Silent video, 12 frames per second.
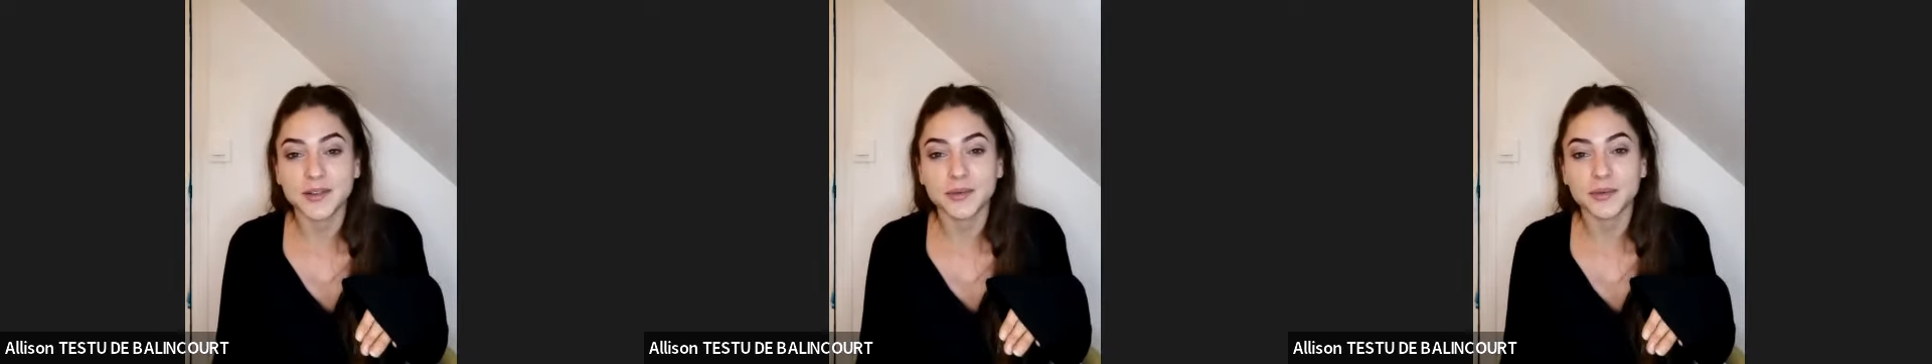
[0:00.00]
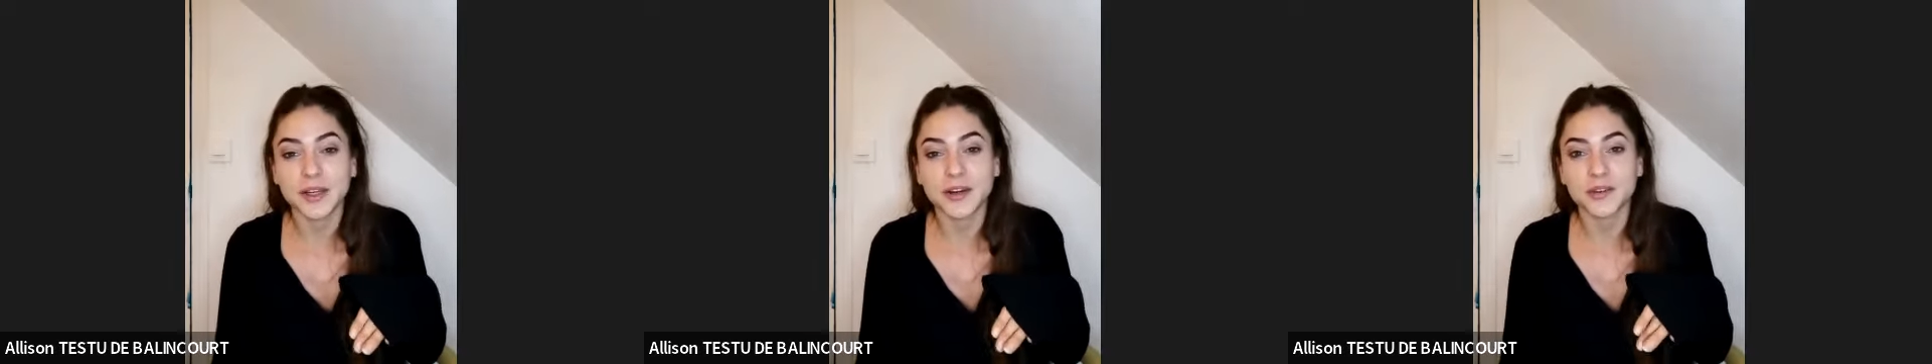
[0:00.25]

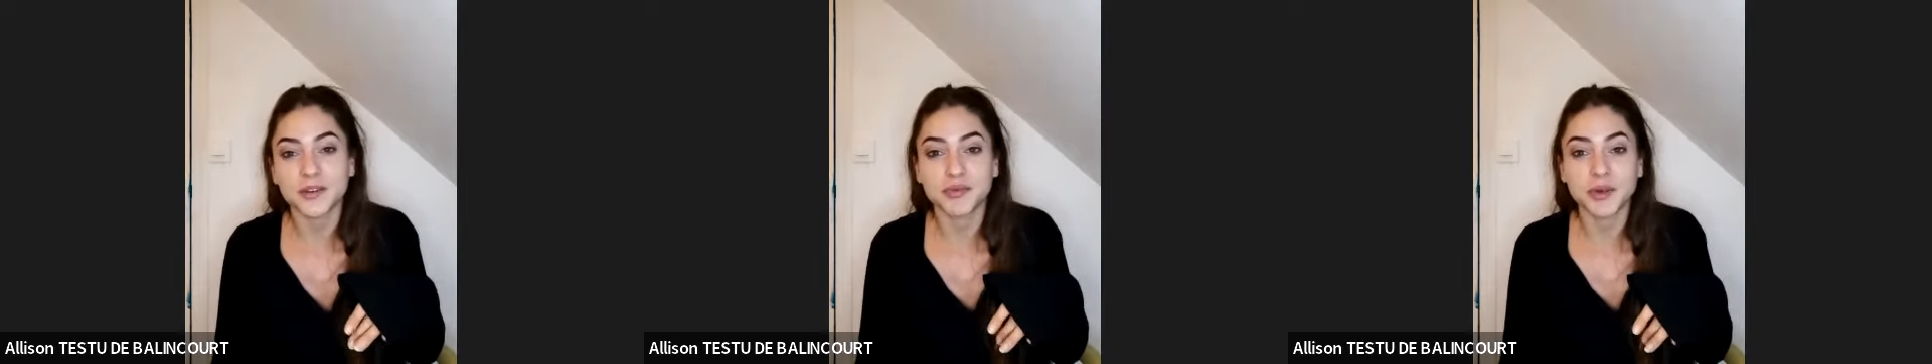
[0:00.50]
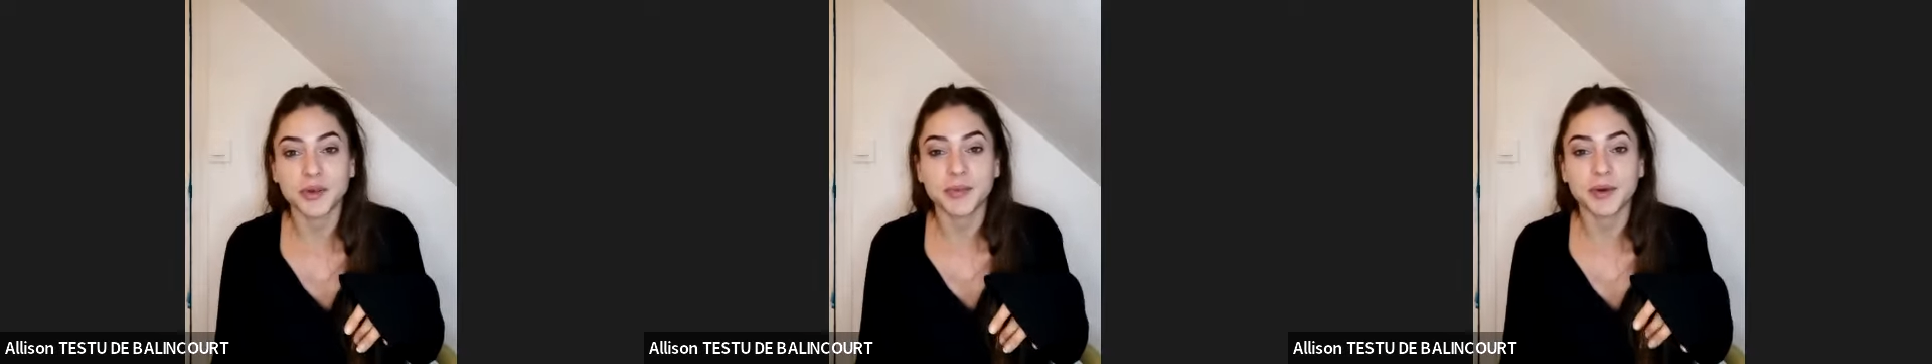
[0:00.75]
we're going to
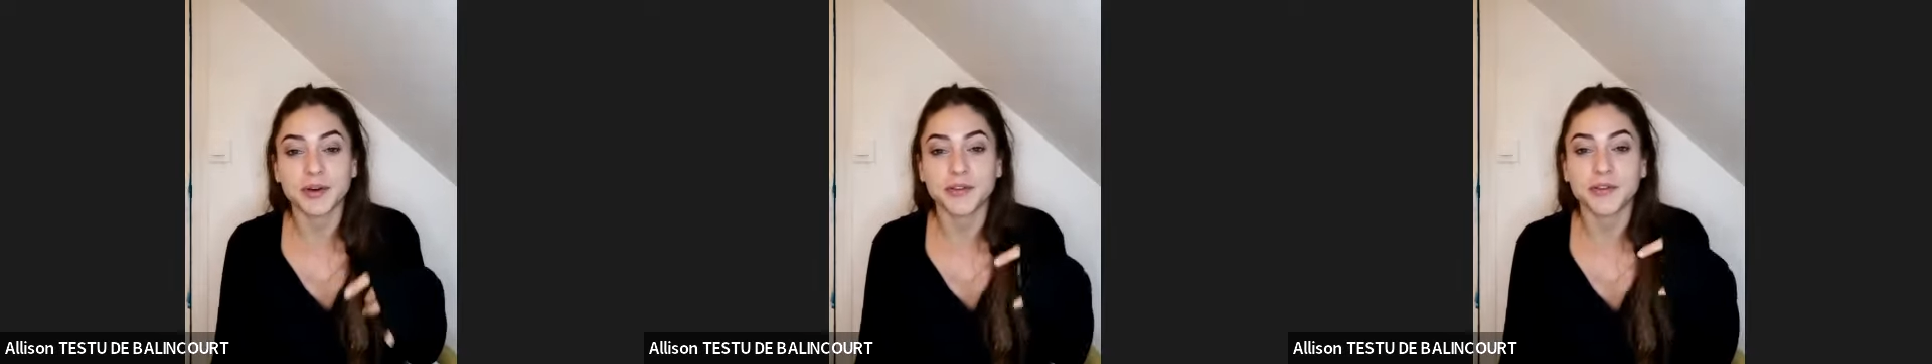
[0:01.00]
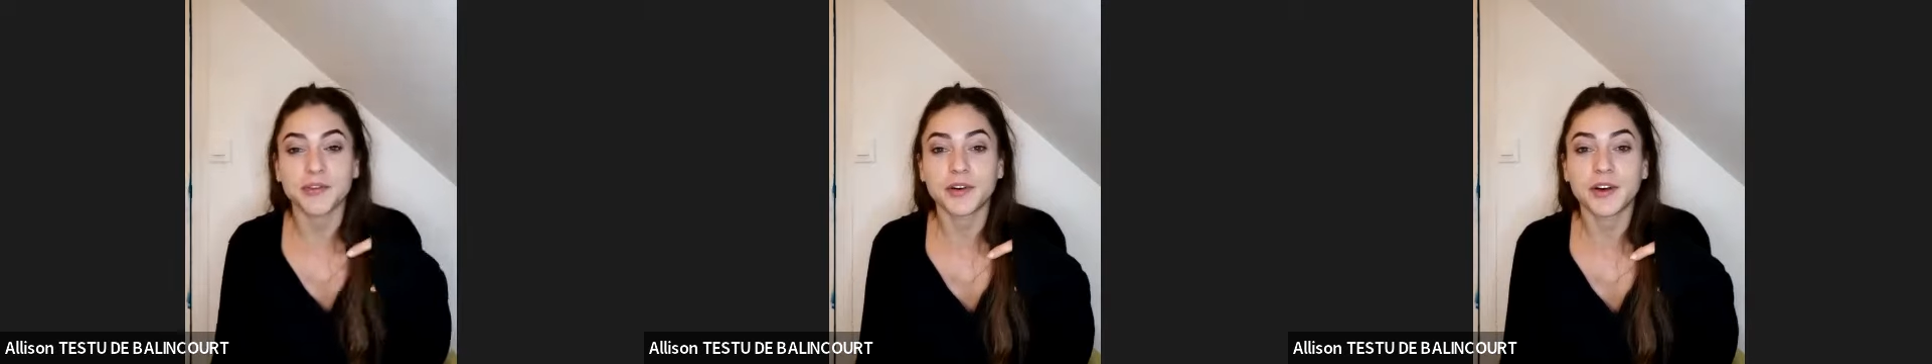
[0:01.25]
prepare
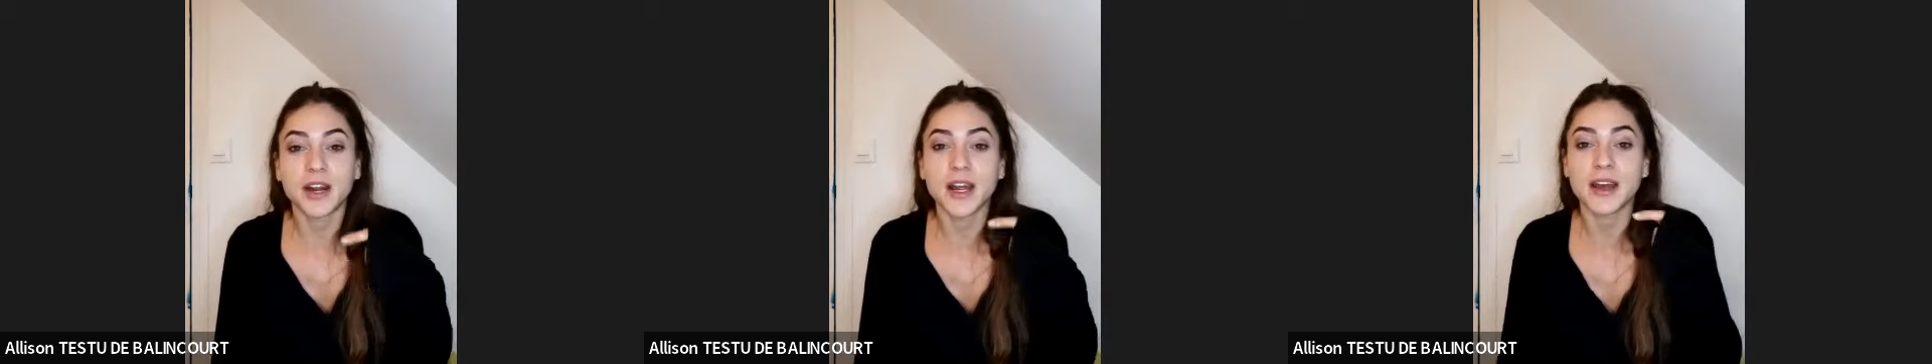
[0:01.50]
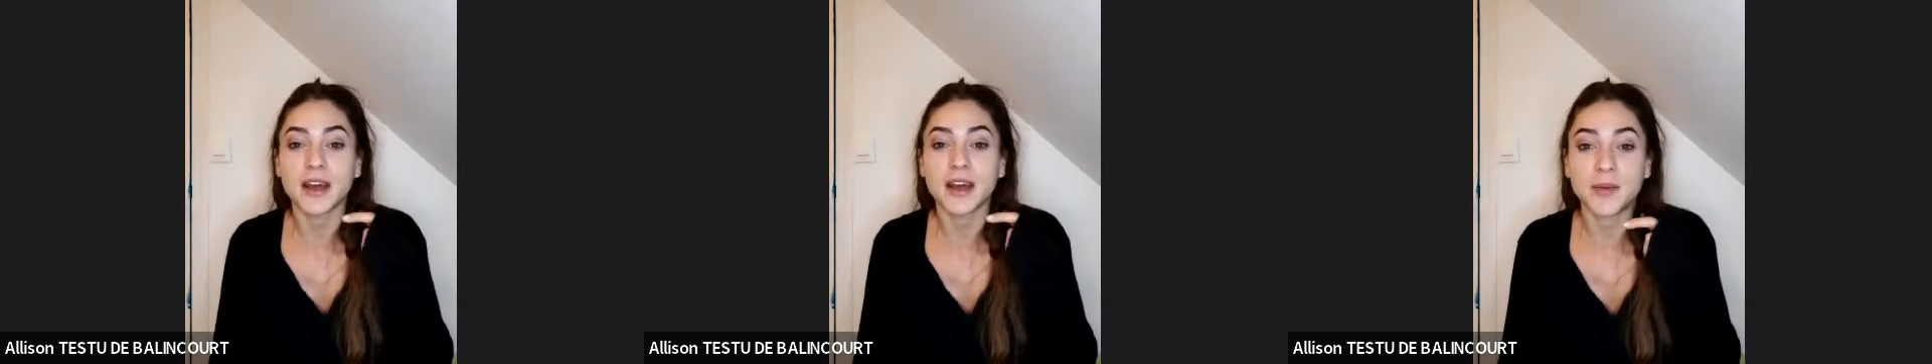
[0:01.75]
for
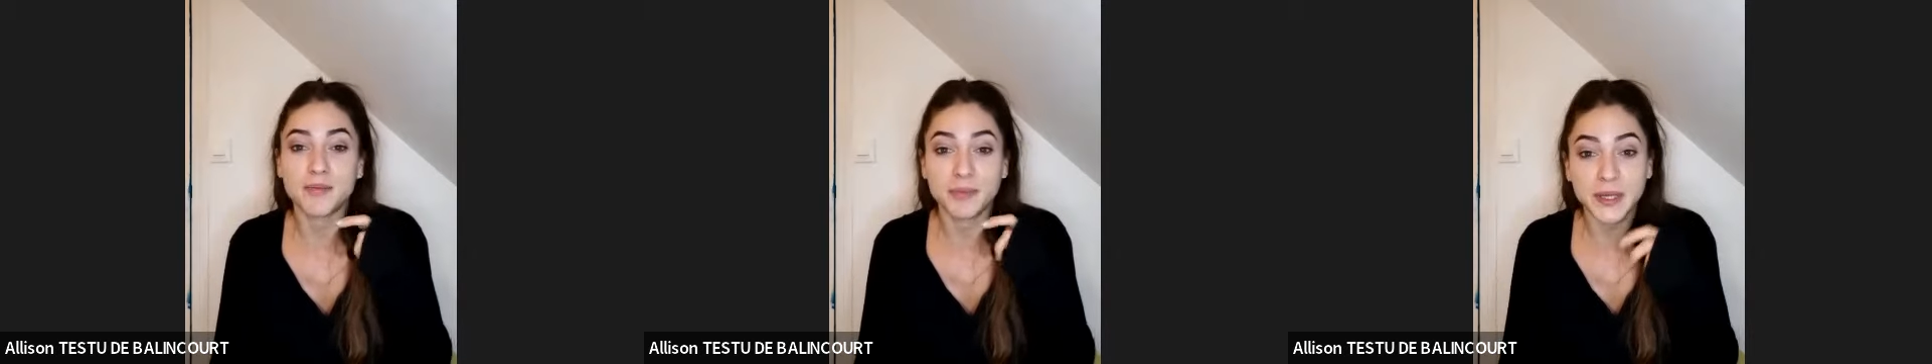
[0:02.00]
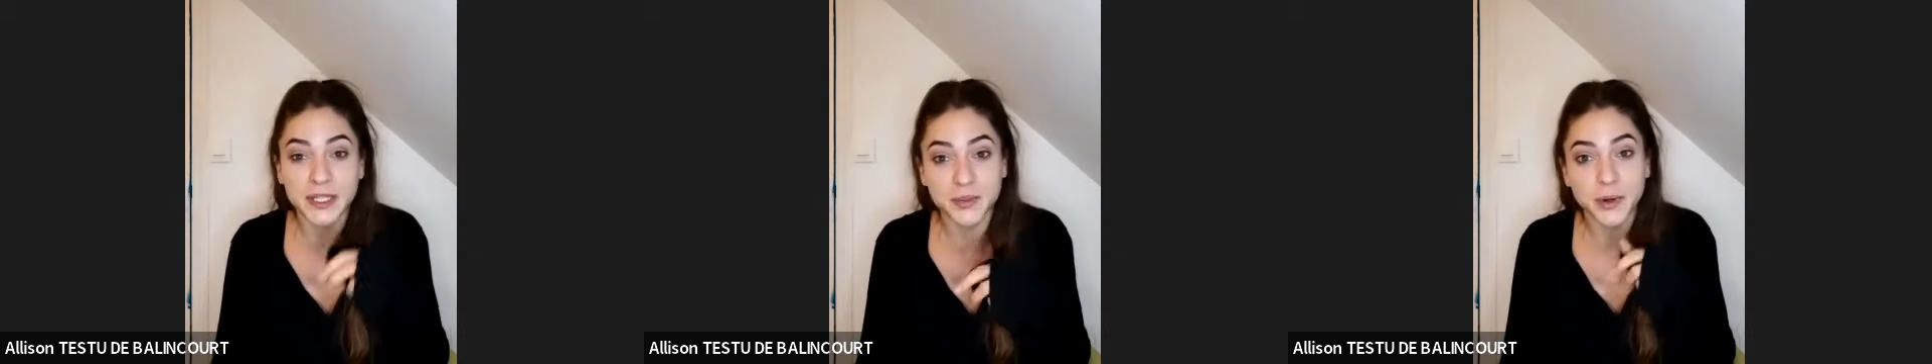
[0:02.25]
uh,
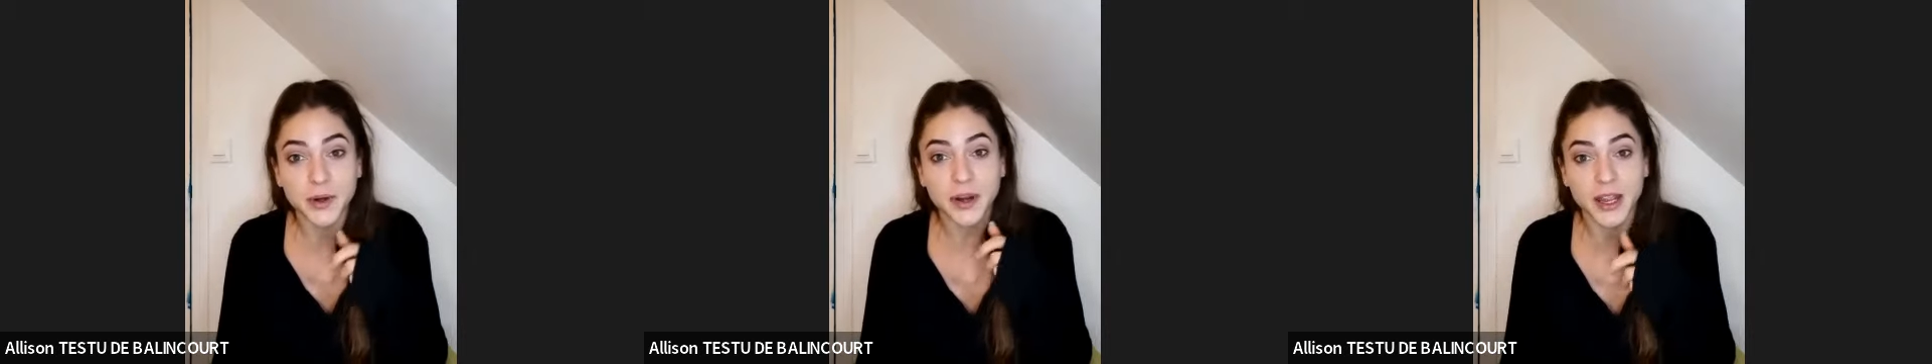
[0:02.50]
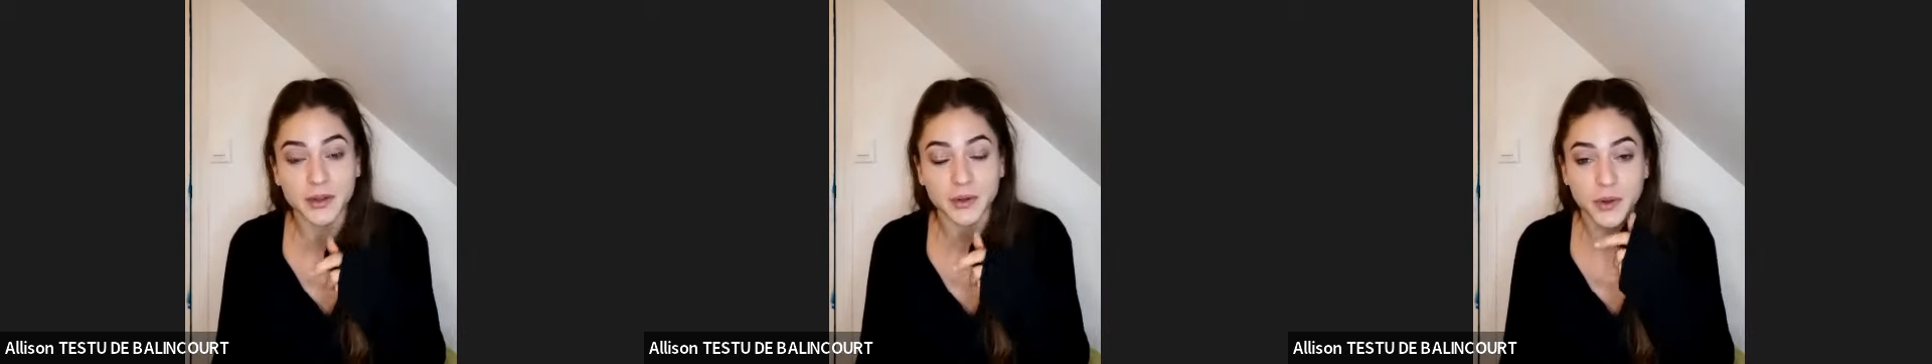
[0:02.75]
Pittsburgh
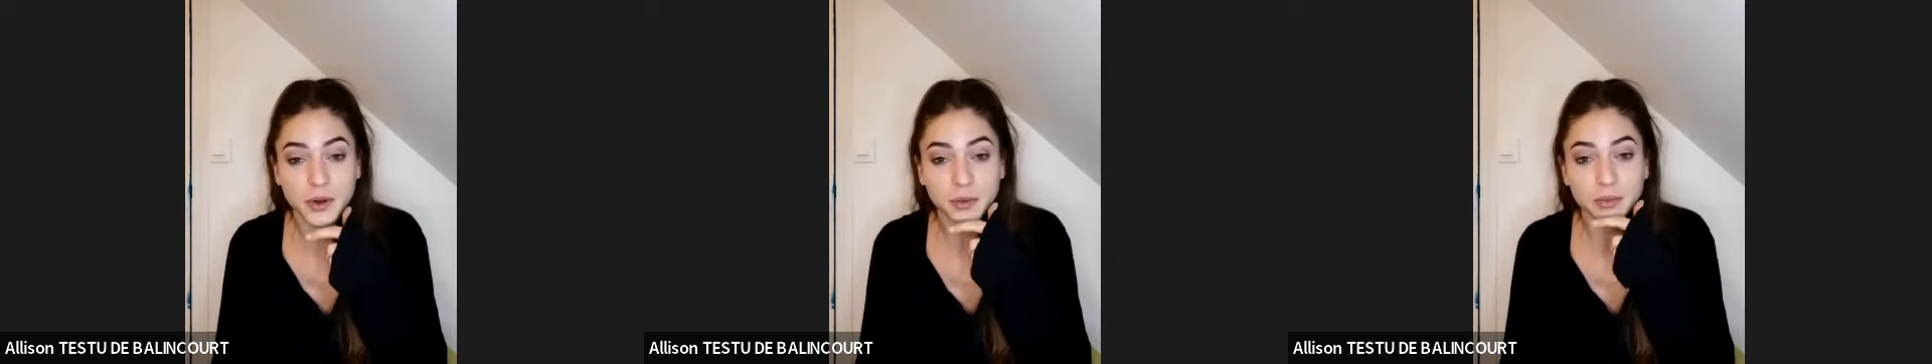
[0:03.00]
and New York